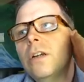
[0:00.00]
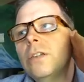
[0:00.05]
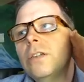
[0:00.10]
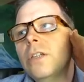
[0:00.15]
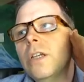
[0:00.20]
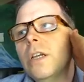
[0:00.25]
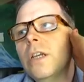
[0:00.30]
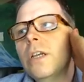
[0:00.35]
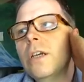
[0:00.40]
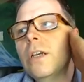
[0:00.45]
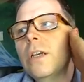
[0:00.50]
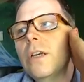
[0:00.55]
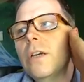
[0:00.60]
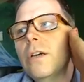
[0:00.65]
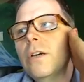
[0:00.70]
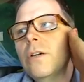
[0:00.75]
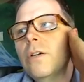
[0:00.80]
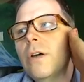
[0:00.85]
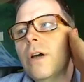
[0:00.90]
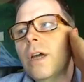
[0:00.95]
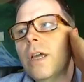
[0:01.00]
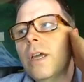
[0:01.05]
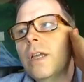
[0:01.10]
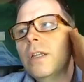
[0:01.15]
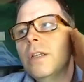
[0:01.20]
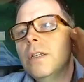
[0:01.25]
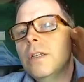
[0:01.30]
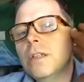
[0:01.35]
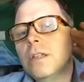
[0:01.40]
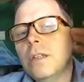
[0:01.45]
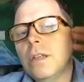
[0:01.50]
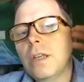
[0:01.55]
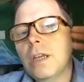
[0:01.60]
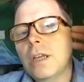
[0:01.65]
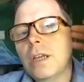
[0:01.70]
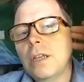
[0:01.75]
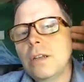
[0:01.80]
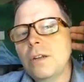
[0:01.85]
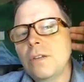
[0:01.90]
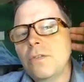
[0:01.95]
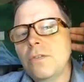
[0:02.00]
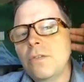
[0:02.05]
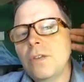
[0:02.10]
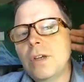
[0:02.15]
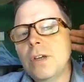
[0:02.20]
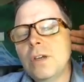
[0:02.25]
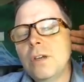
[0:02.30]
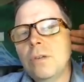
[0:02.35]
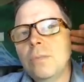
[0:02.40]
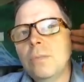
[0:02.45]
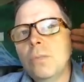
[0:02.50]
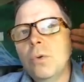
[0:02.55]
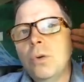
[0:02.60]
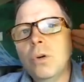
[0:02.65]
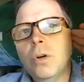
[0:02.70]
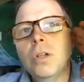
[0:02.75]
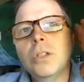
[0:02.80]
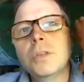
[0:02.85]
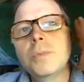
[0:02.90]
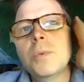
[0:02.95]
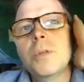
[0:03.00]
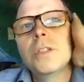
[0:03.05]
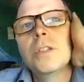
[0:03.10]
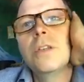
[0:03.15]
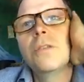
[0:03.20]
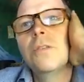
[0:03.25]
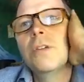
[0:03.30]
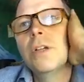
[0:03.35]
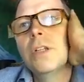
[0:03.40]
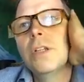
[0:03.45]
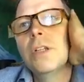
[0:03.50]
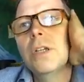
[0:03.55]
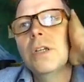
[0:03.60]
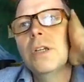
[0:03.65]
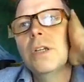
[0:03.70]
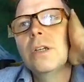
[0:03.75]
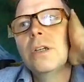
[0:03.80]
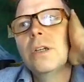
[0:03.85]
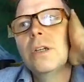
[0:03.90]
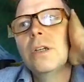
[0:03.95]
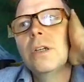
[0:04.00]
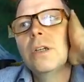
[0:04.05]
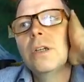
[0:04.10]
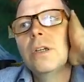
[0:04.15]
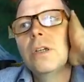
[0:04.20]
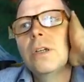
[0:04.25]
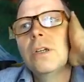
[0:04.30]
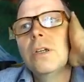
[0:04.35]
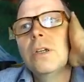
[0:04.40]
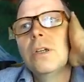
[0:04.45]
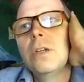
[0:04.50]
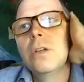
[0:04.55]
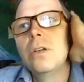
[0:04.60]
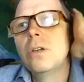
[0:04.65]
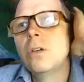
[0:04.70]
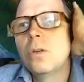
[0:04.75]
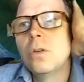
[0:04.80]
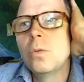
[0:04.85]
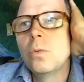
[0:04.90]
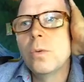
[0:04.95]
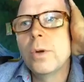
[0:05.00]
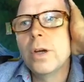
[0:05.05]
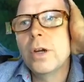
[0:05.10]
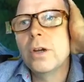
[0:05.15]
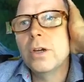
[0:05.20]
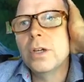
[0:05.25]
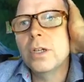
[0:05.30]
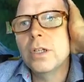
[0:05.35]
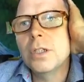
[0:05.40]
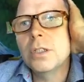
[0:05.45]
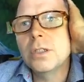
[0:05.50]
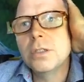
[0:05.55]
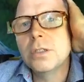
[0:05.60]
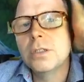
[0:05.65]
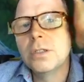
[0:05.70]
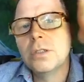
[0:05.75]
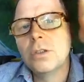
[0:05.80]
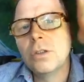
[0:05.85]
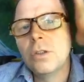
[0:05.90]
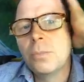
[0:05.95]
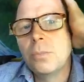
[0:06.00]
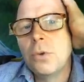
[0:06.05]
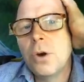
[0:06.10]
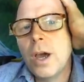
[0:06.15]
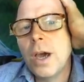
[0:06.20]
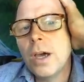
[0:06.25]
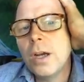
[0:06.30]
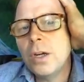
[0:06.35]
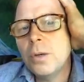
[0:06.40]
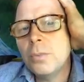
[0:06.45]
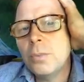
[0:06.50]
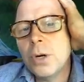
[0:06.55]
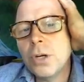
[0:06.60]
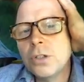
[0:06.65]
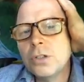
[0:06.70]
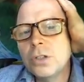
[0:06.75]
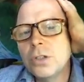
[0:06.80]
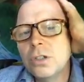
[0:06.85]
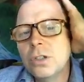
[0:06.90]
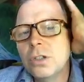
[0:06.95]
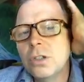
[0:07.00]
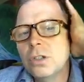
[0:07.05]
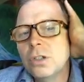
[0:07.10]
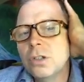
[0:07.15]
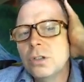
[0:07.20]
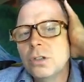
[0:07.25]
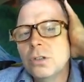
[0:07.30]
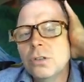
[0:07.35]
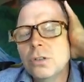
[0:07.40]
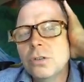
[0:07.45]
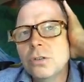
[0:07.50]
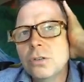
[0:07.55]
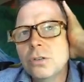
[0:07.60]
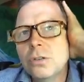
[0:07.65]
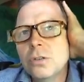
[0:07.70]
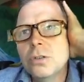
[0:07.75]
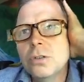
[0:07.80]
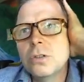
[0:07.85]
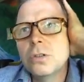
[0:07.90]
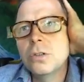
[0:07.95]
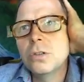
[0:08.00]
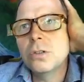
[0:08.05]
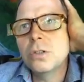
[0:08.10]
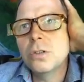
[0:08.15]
it's like, oh, I can feel more specifically where it is. So the broader pressure you use,